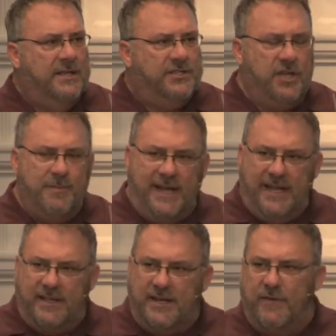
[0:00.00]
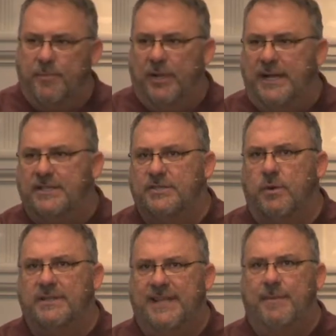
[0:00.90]
so many of the different places
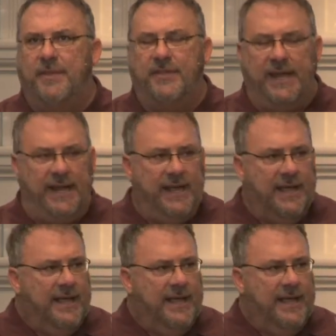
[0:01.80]
where Timothy